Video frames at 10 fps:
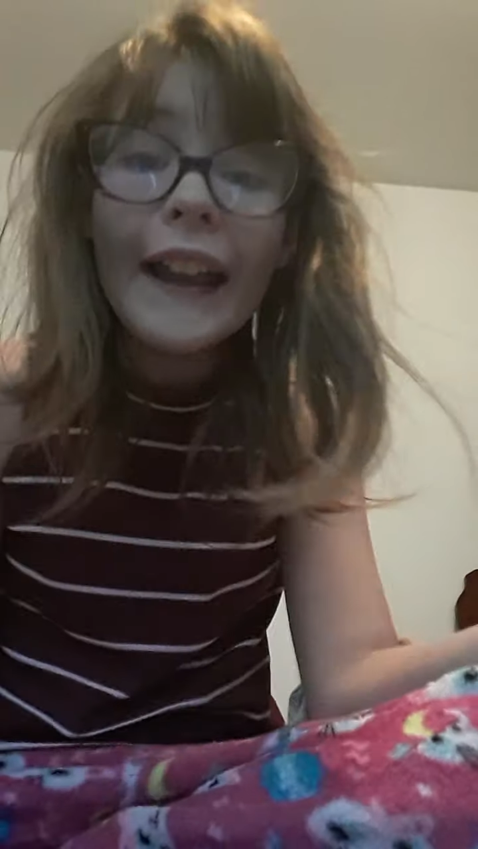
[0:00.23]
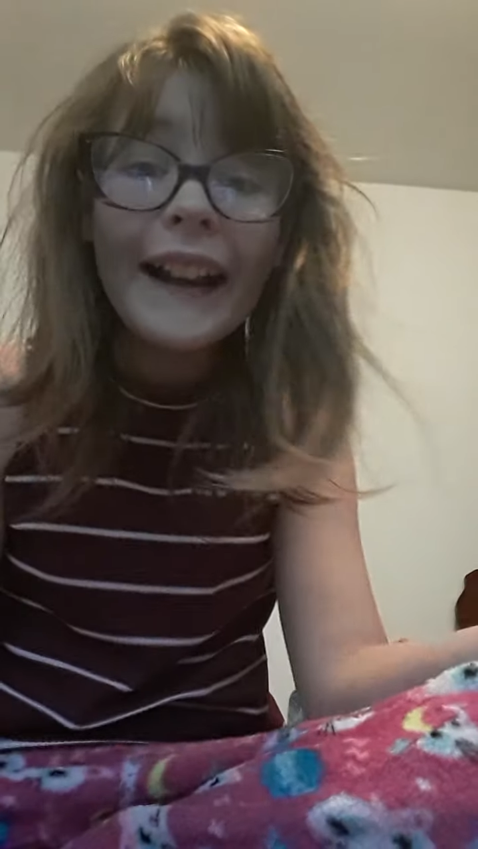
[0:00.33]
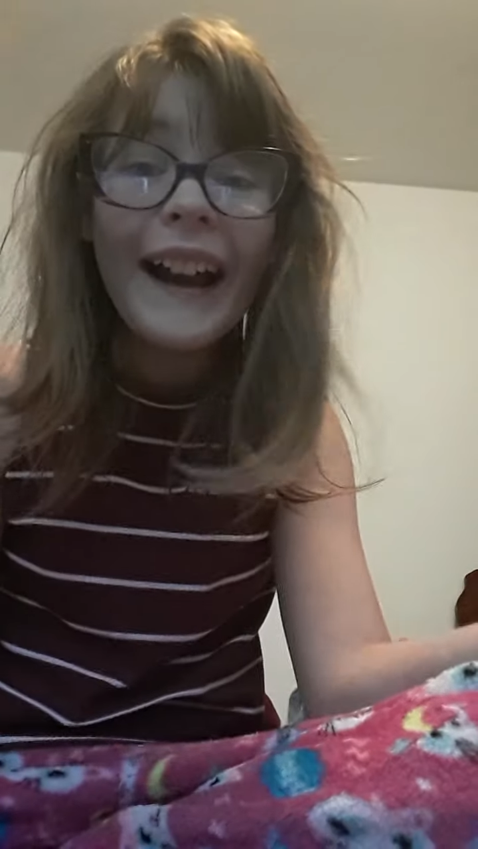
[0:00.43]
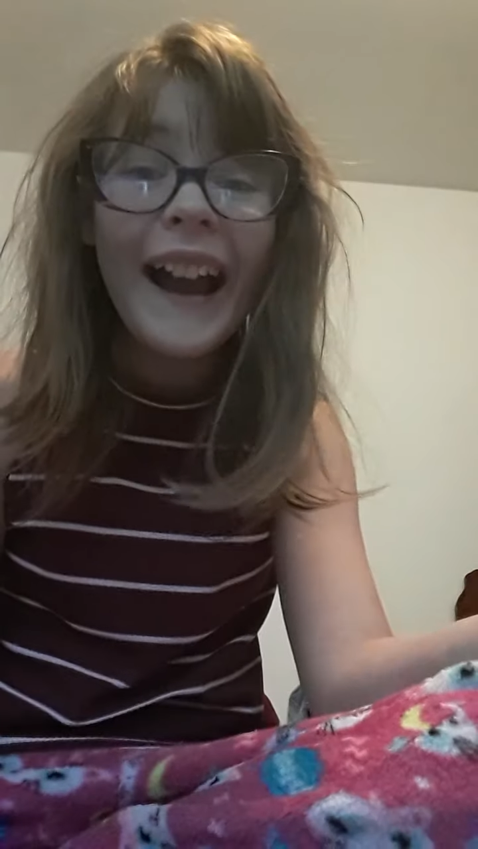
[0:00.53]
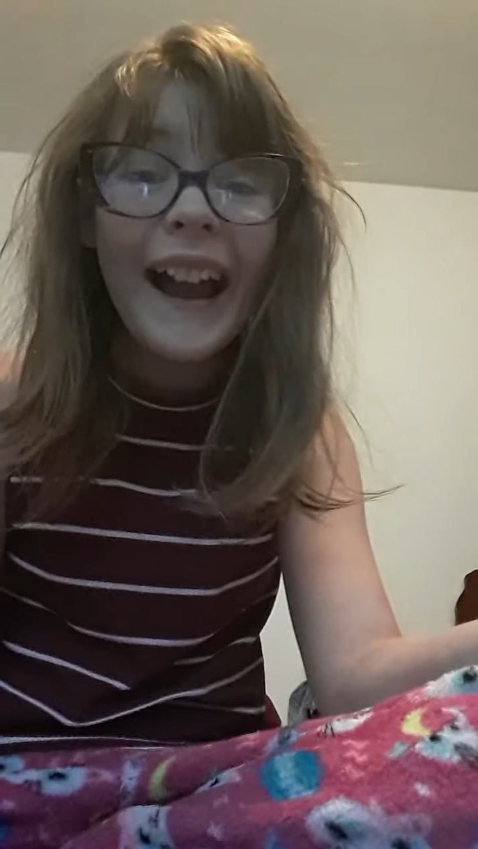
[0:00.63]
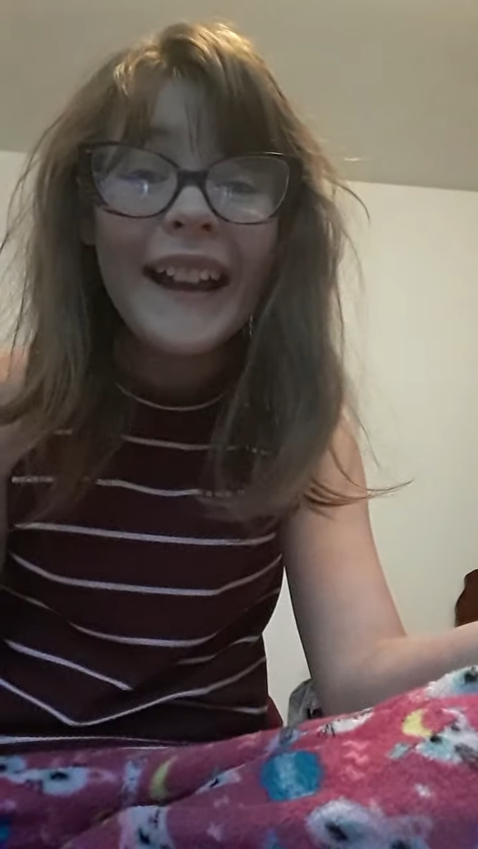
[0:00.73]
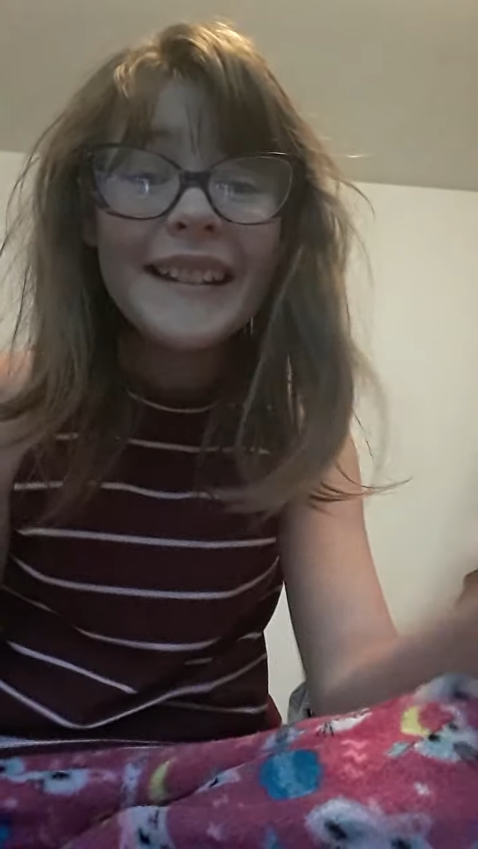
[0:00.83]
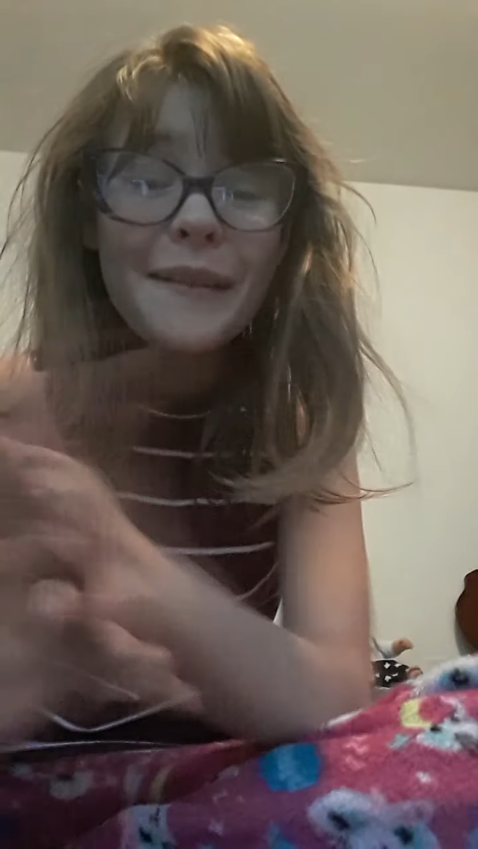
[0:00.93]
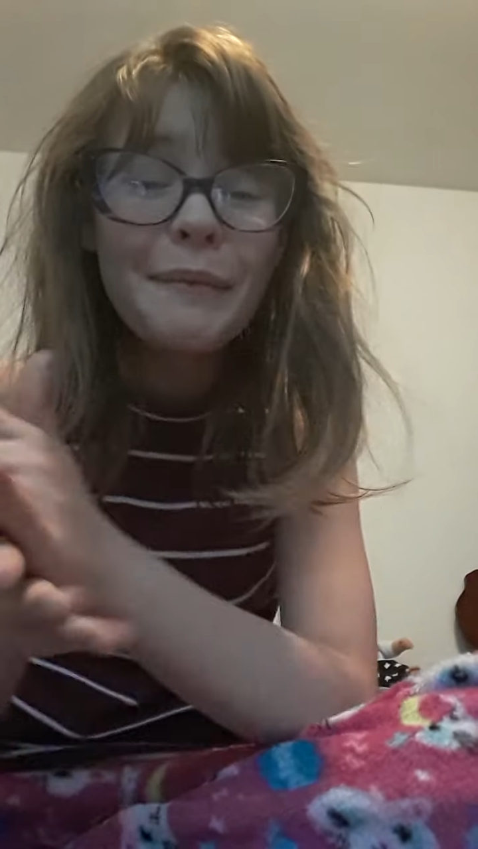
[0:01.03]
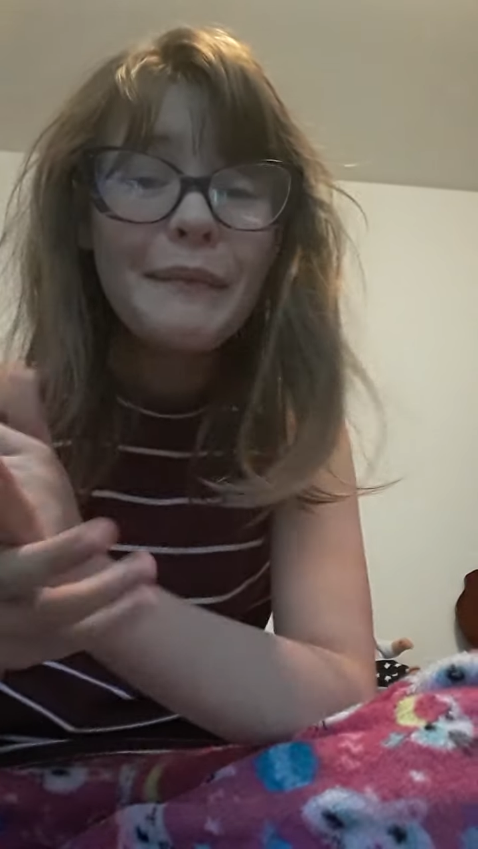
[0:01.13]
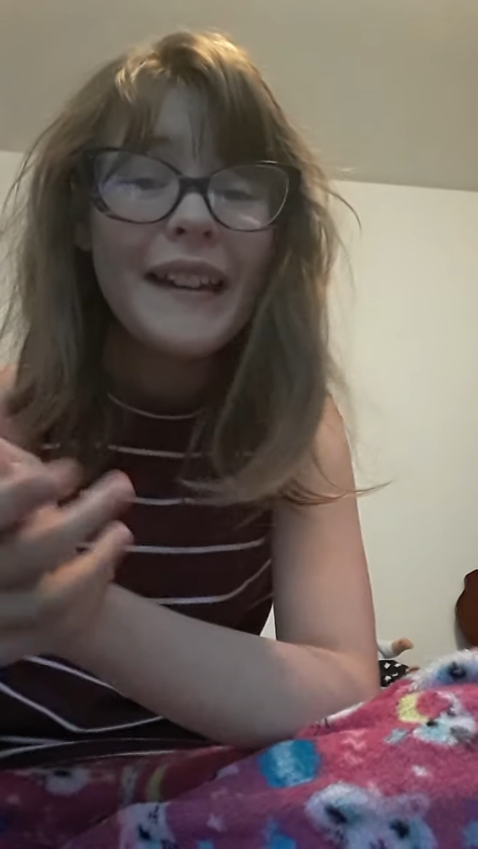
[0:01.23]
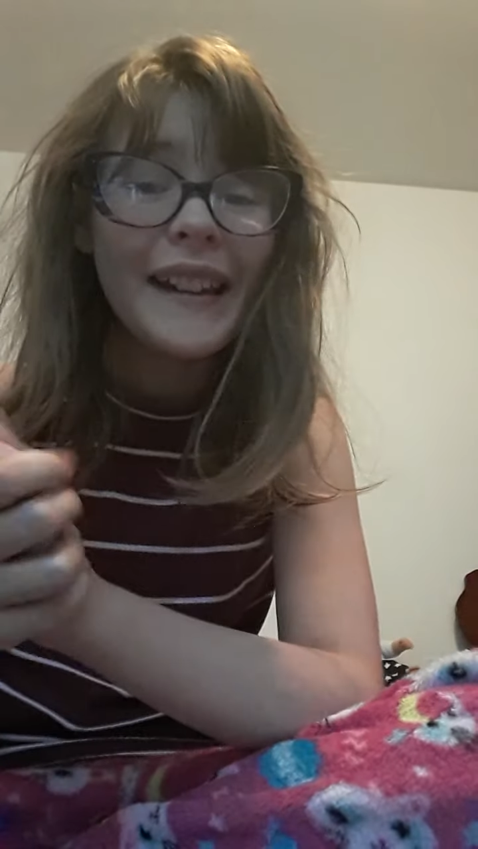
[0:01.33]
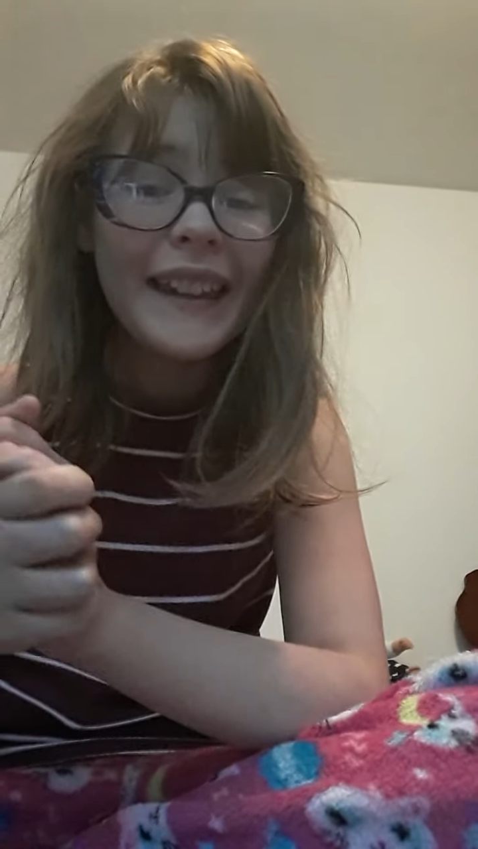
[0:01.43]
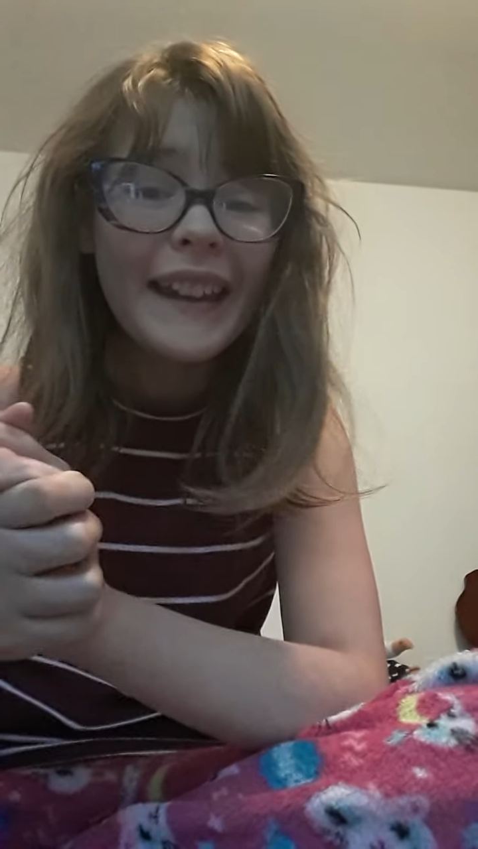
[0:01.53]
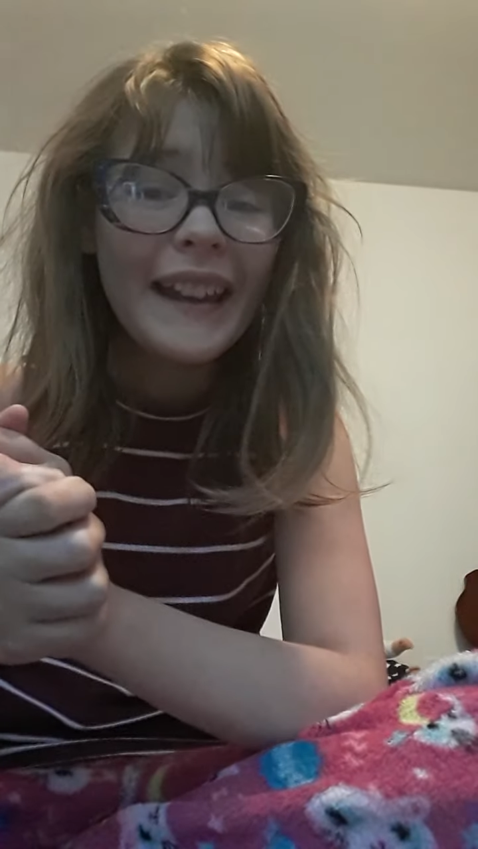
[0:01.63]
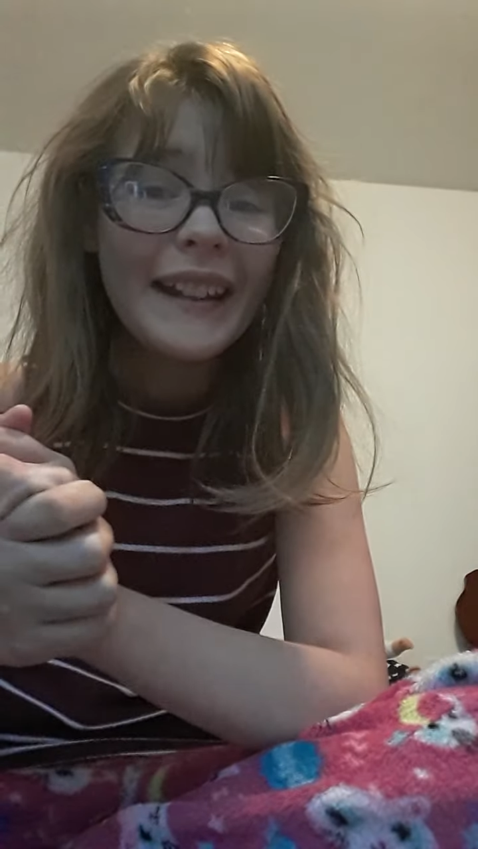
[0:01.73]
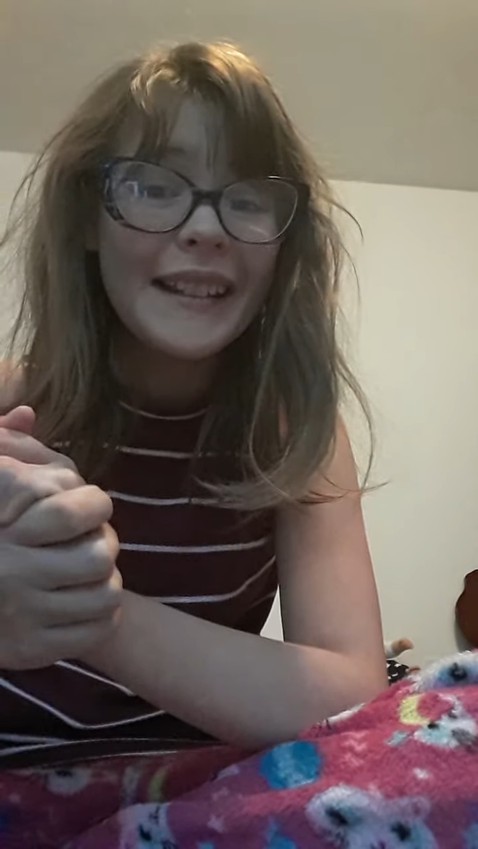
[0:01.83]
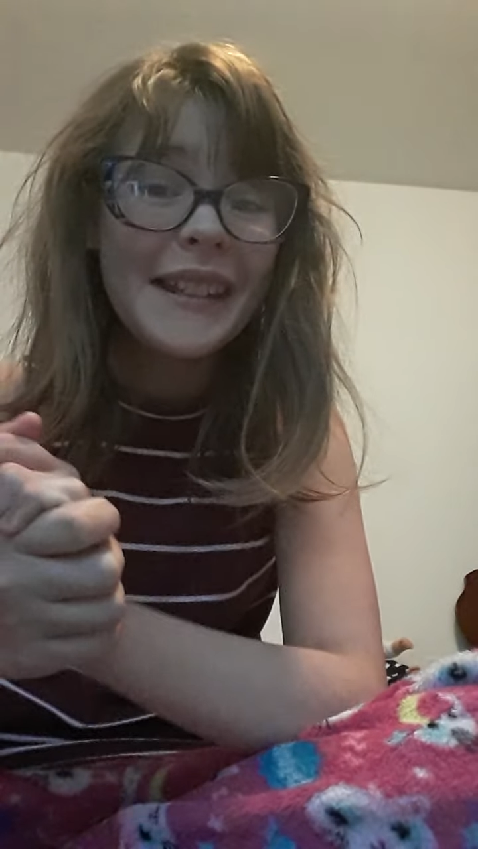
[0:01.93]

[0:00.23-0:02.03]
guys, me again.